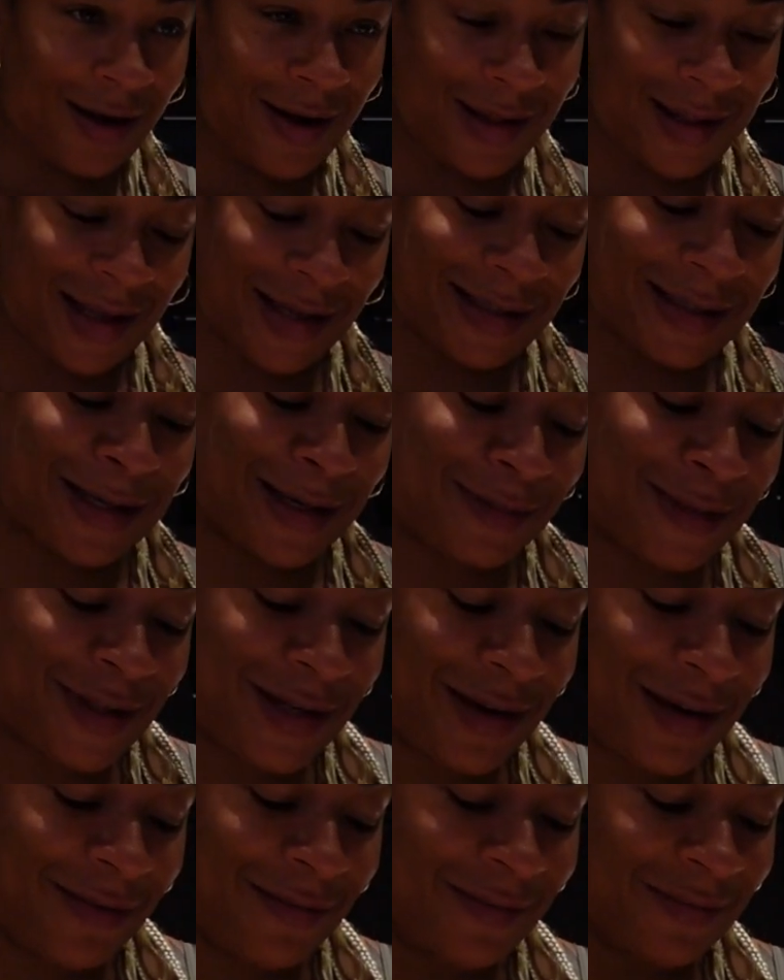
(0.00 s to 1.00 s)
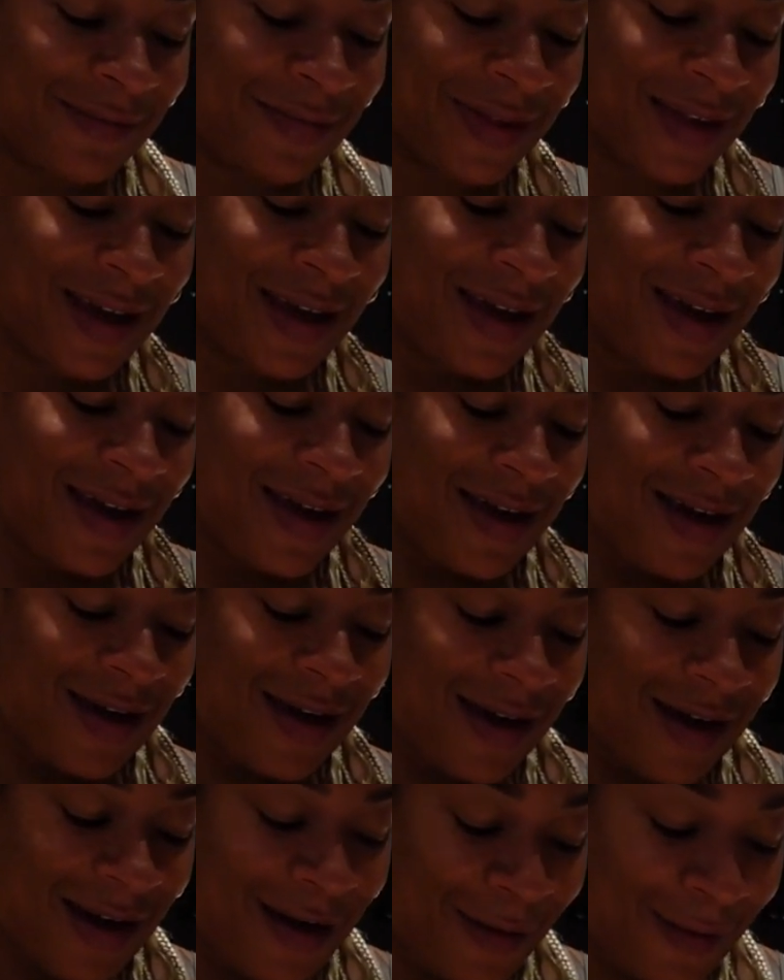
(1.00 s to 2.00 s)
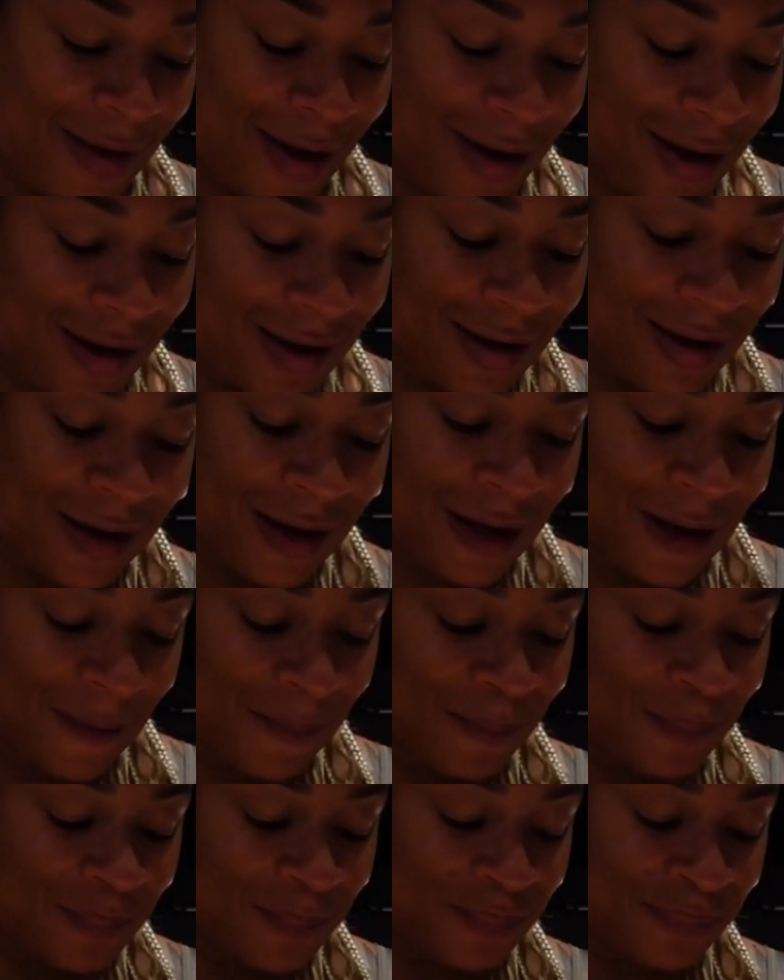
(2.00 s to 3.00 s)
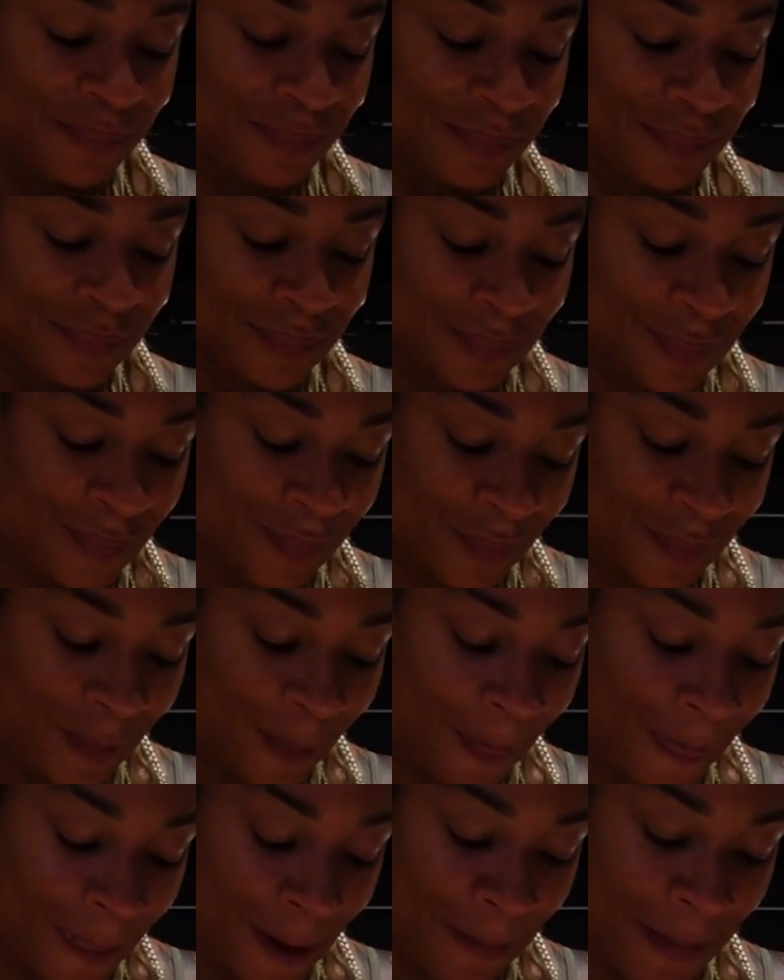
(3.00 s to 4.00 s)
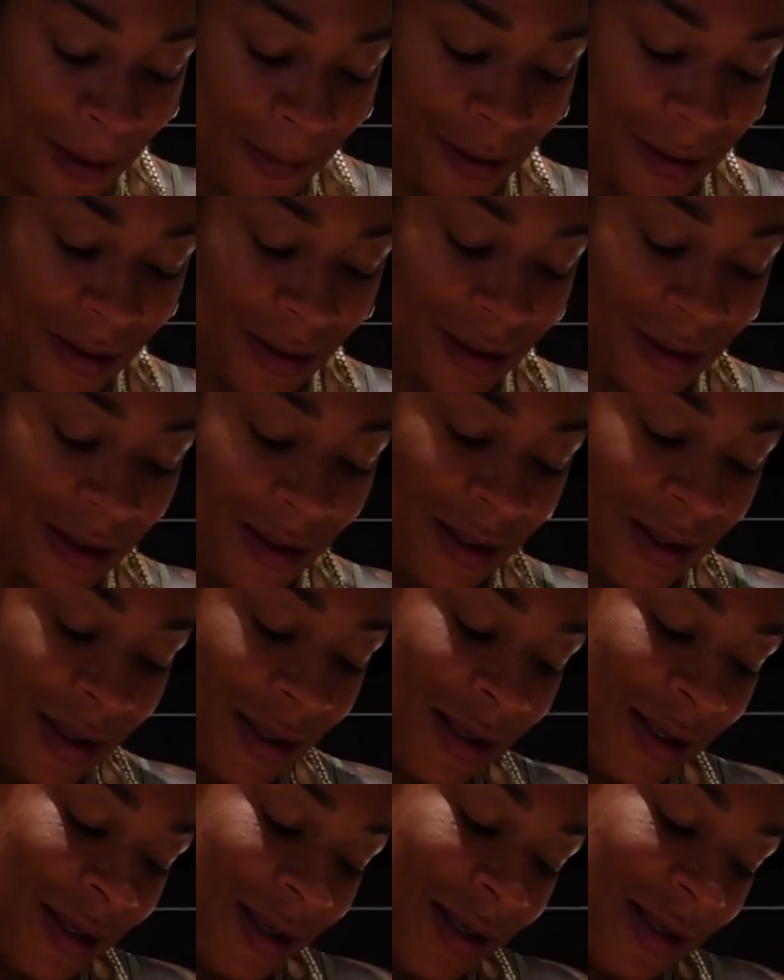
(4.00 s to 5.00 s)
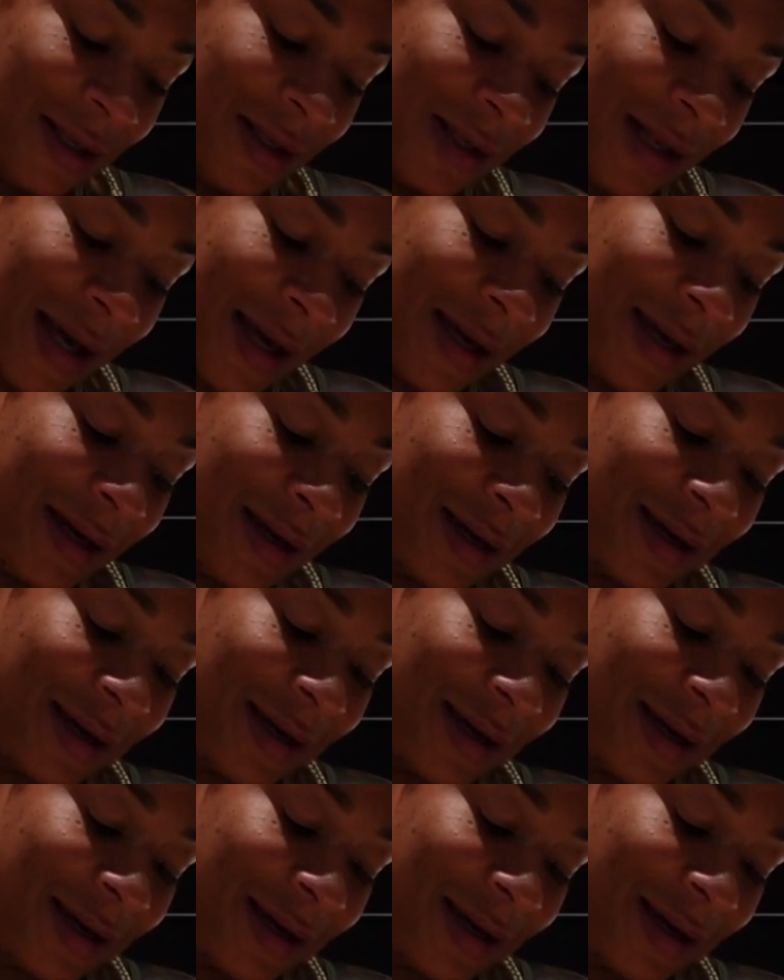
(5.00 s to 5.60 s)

Like a top chef. Okay. Baby, like